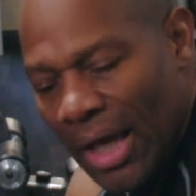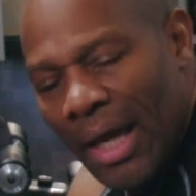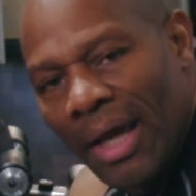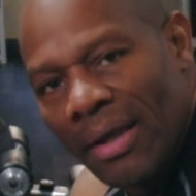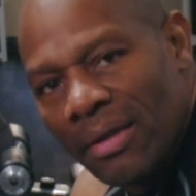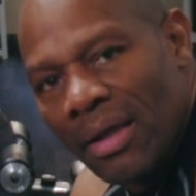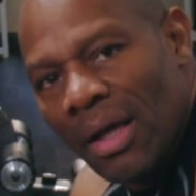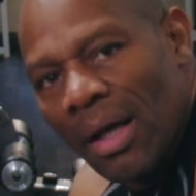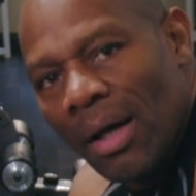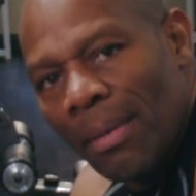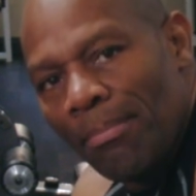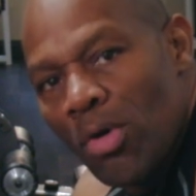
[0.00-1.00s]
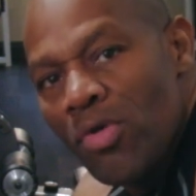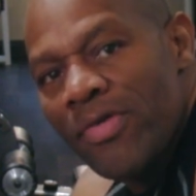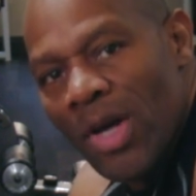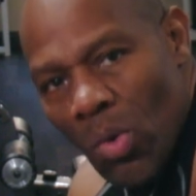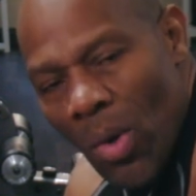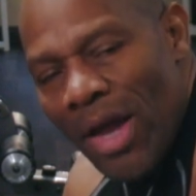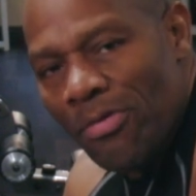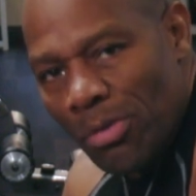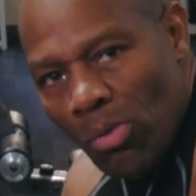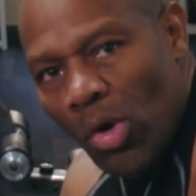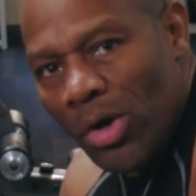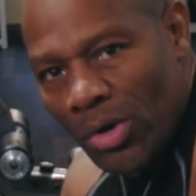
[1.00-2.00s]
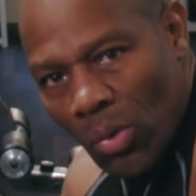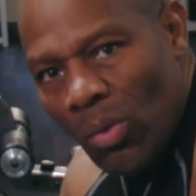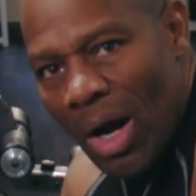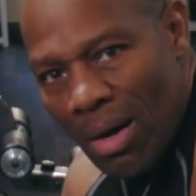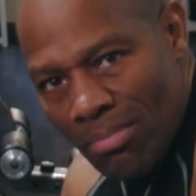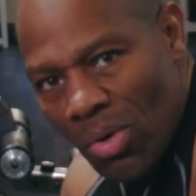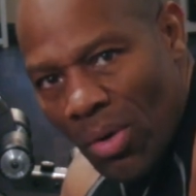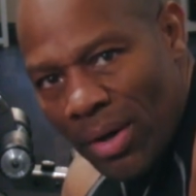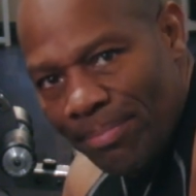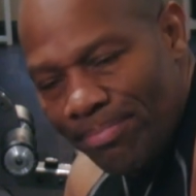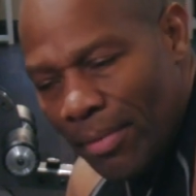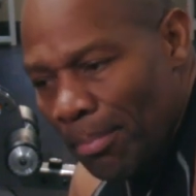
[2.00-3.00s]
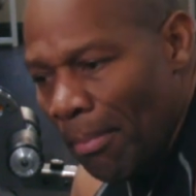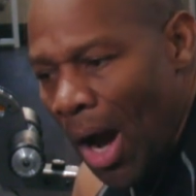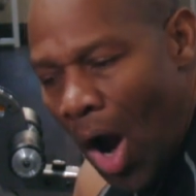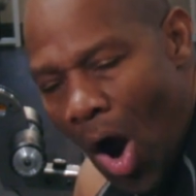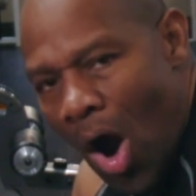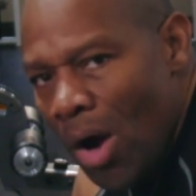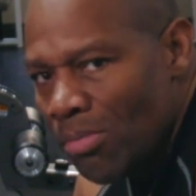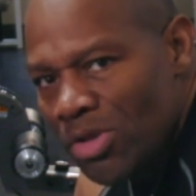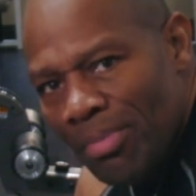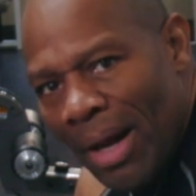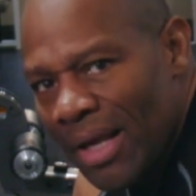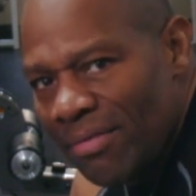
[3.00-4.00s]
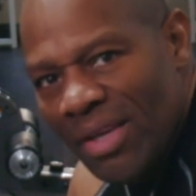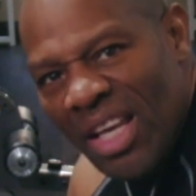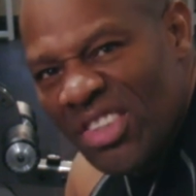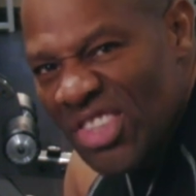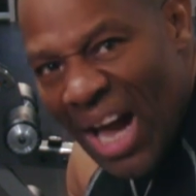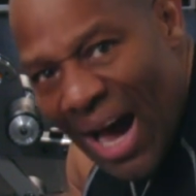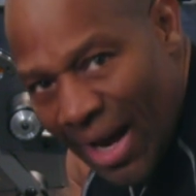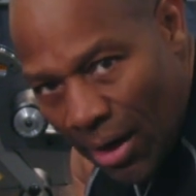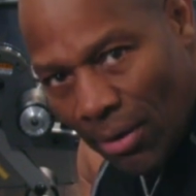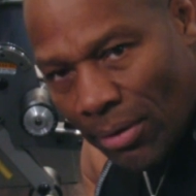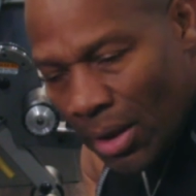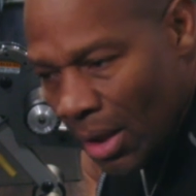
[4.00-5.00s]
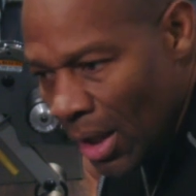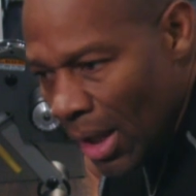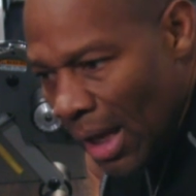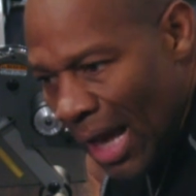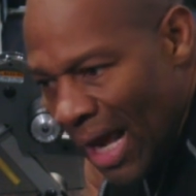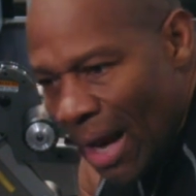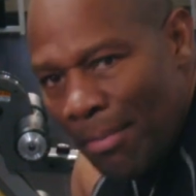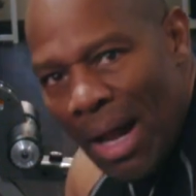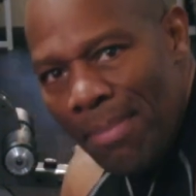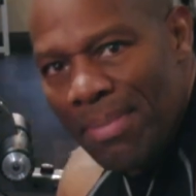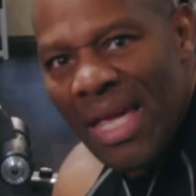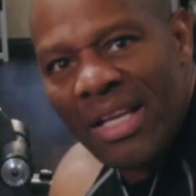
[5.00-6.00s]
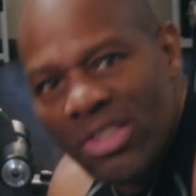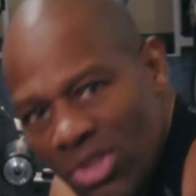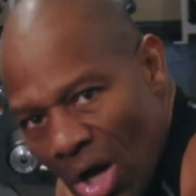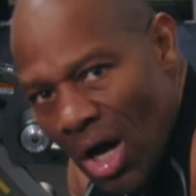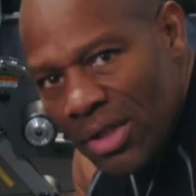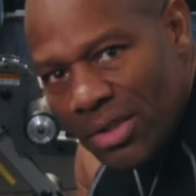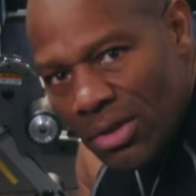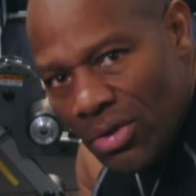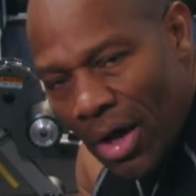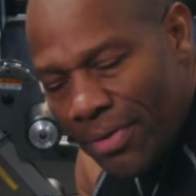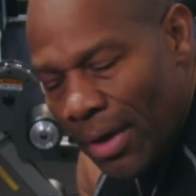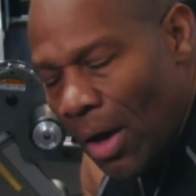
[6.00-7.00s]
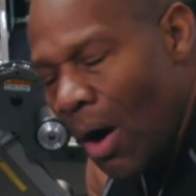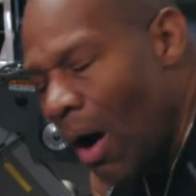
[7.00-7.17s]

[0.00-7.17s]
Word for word: and moving away from working the rhomboid. My arms might even get tired and I might be exhausted. So I think,